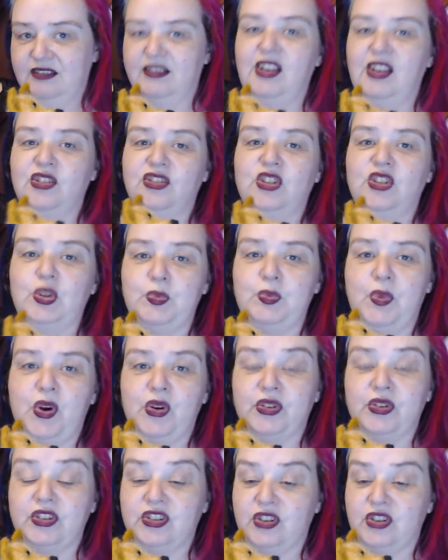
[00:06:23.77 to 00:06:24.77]
lots of
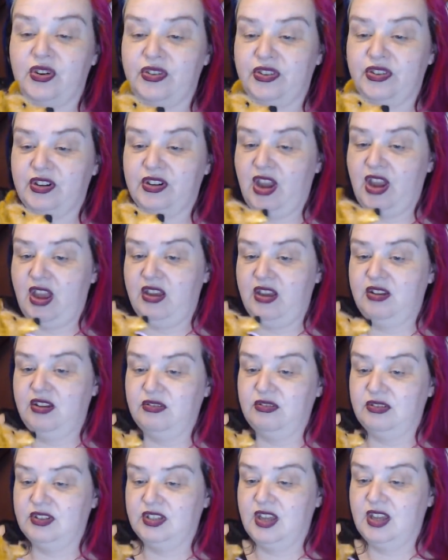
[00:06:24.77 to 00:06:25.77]
spots on their
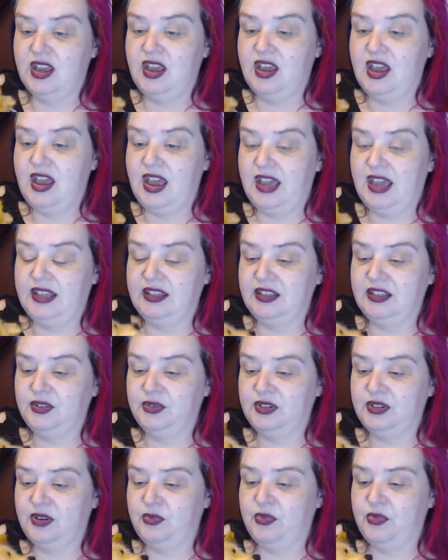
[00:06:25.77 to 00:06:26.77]
coat. And this
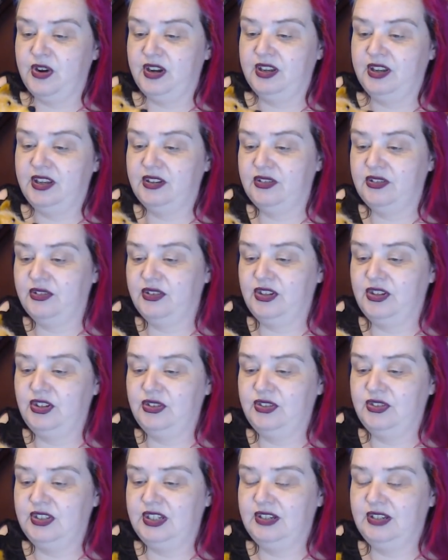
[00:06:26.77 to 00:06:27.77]
one I'm working on
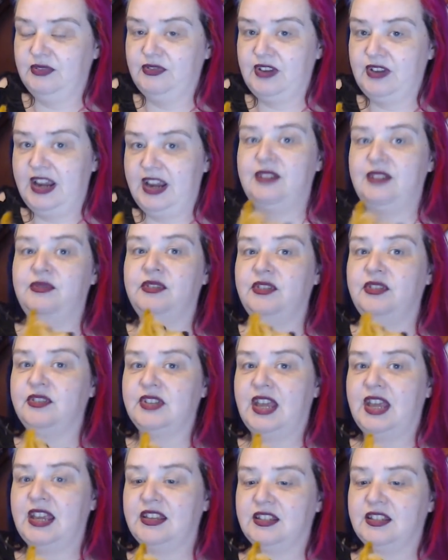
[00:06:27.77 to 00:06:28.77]
using, for anyone
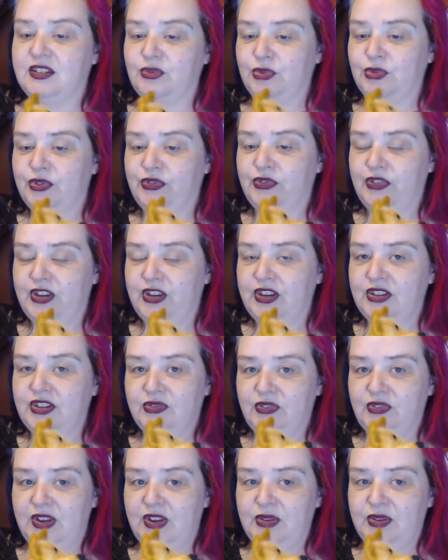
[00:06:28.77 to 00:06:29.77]
who's asked, the
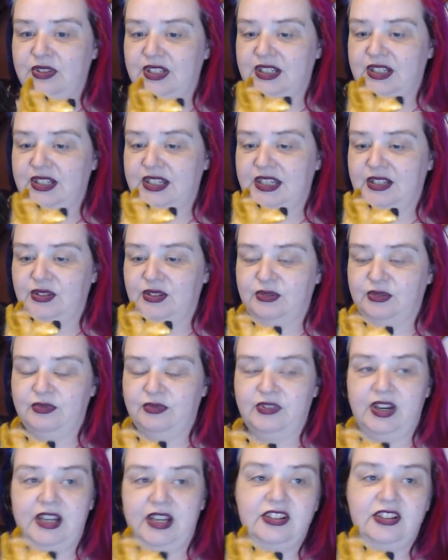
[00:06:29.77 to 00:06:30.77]
reverse felting needle.
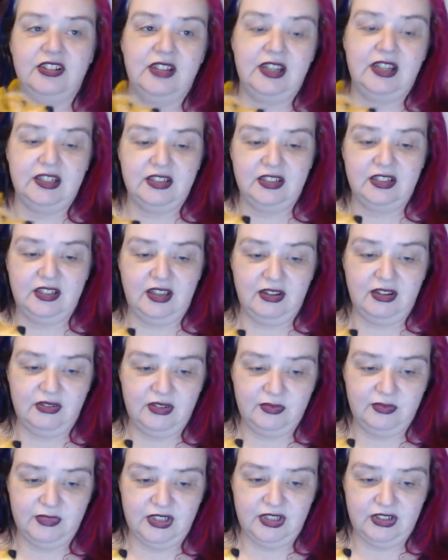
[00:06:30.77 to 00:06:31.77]
Right, I should actually go
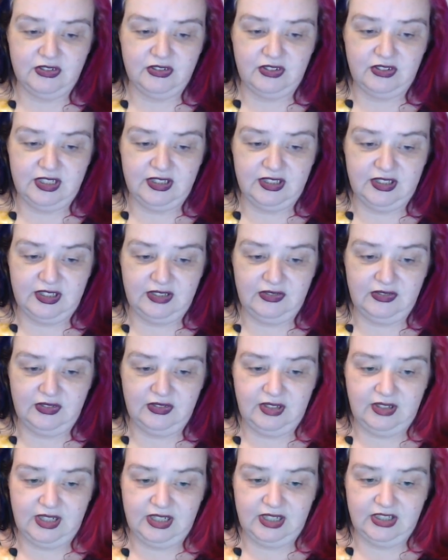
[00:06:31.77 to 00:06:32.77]
to my screen and see if
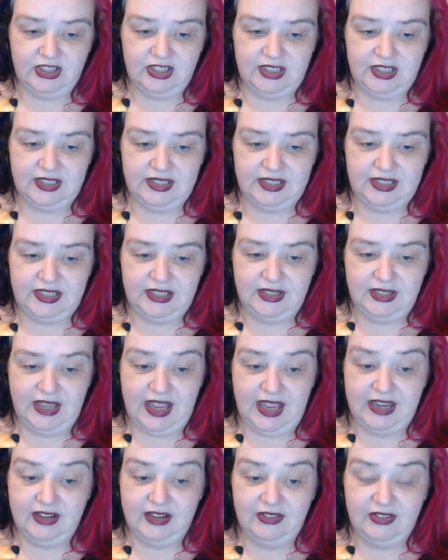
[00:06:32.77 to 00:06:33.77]
you can actually see
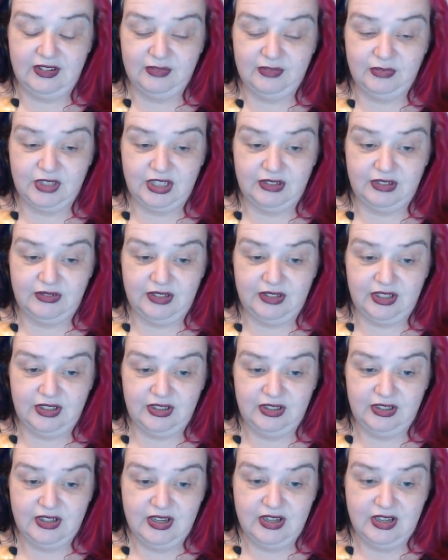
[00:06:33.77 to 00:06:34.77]
anything I'm showing
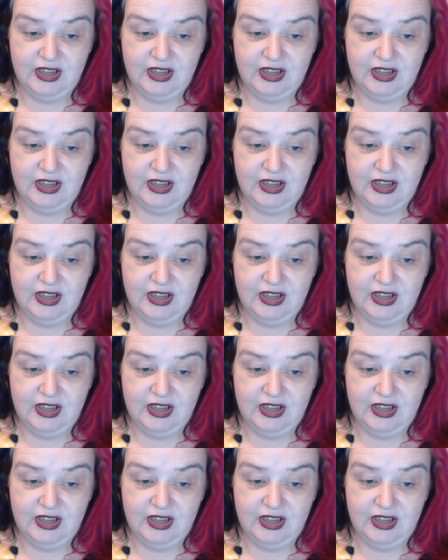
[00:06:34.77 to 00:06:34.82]
you.